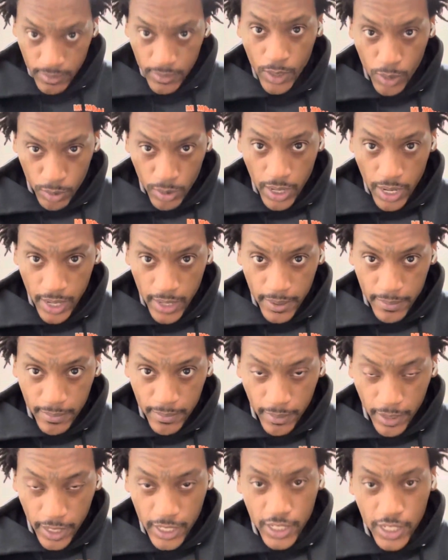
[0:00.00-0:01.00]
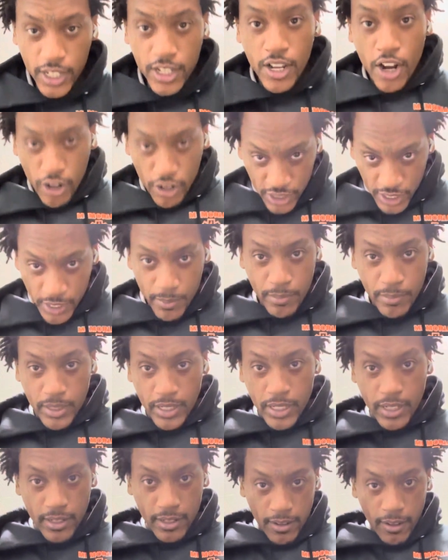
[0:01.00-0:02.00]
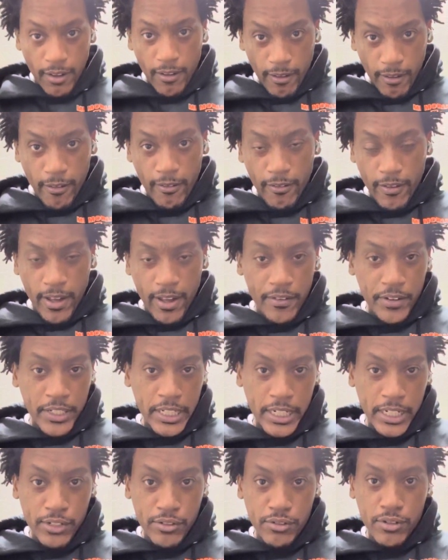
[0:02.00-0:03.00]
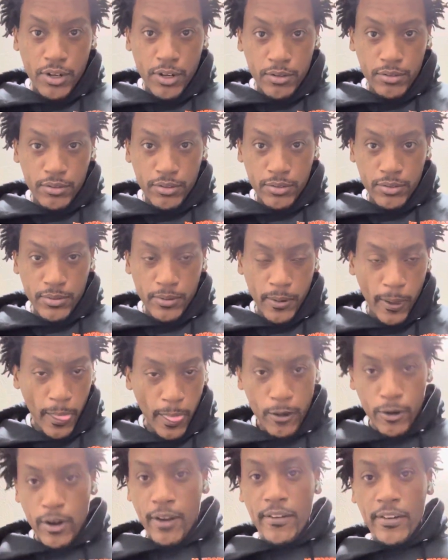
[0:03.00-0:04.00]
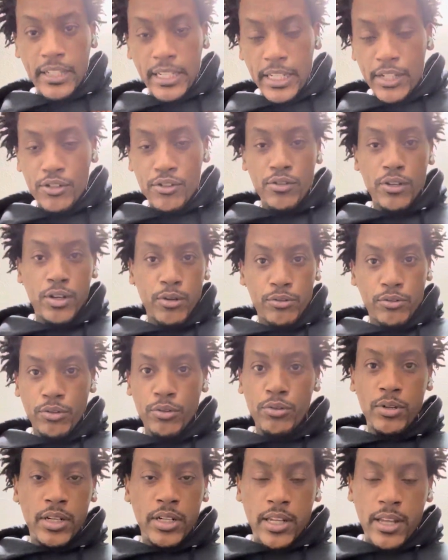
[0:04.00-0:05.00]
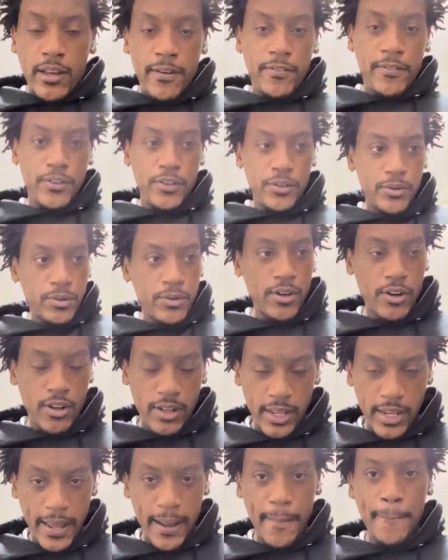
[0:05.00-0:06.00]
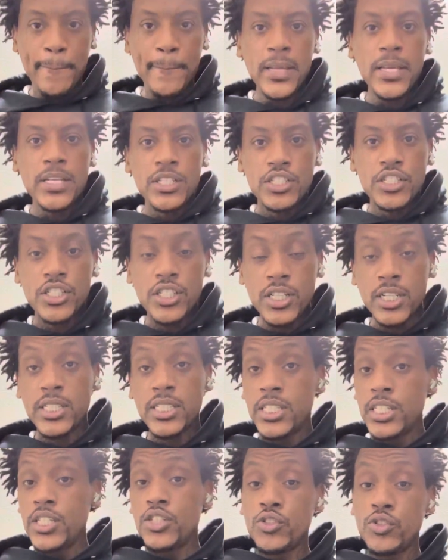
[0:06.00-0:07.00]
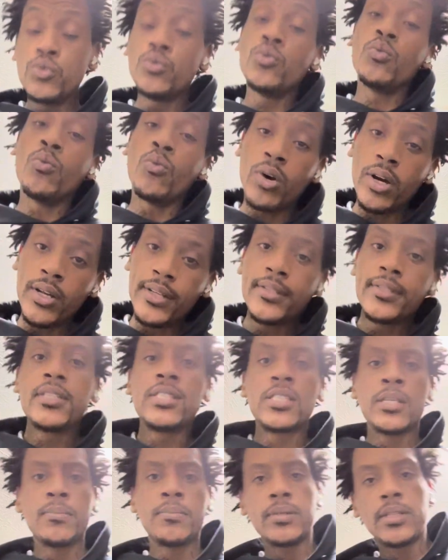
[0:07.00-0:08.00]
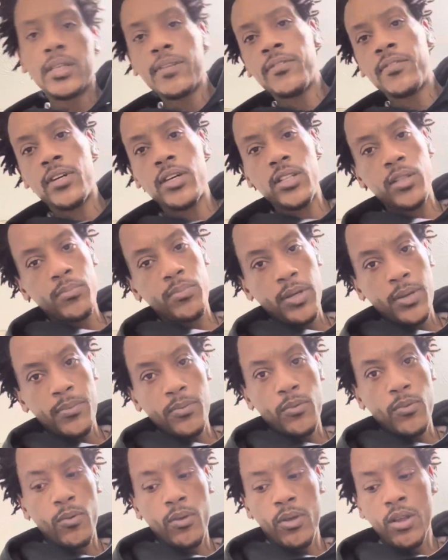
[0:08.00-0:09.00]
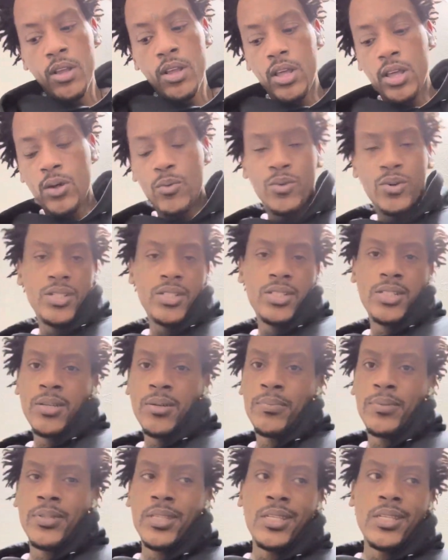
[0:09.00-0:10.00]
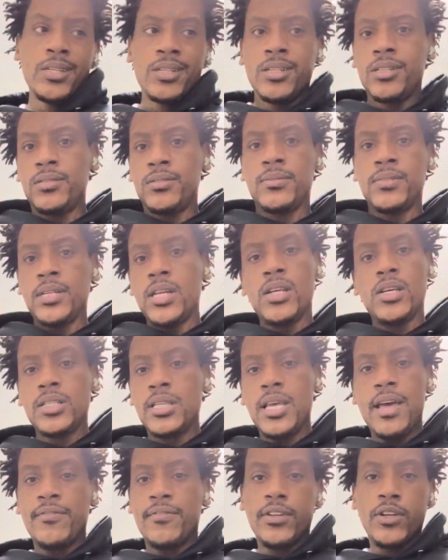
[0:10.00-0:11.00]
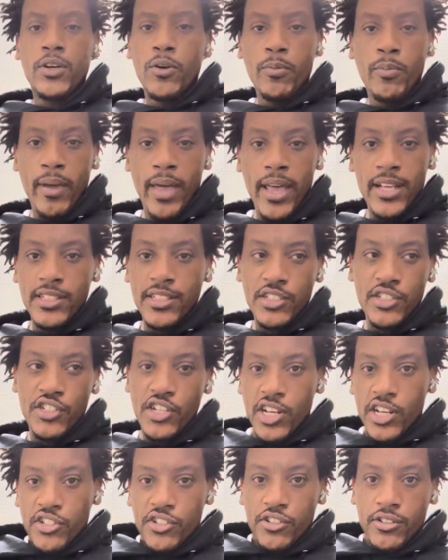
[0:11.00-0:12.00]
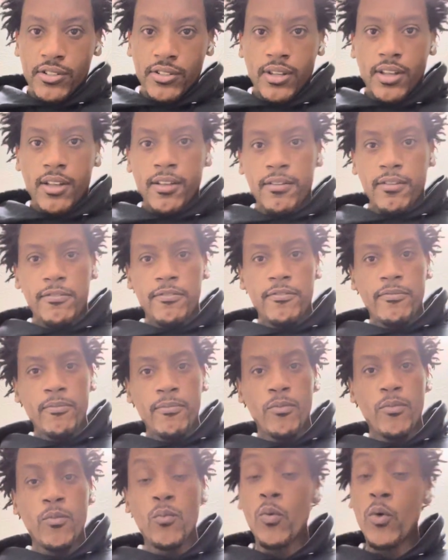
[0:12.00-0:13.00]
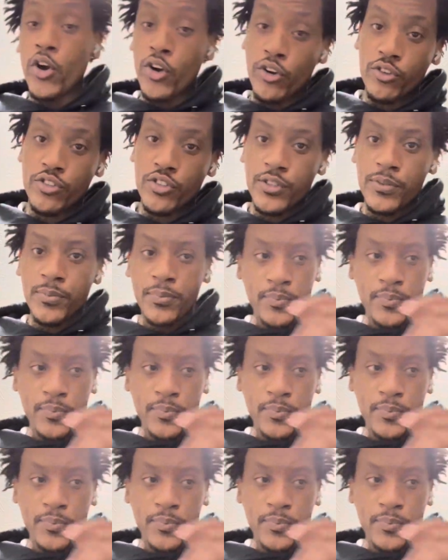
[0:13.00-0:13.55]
Because her sympathy for everything that you're going through, or everything that you go through, her love for you and all that, she's going to teach you, one, sympathy for other people, in which sympathy it doesn't have to go past the gesture of words.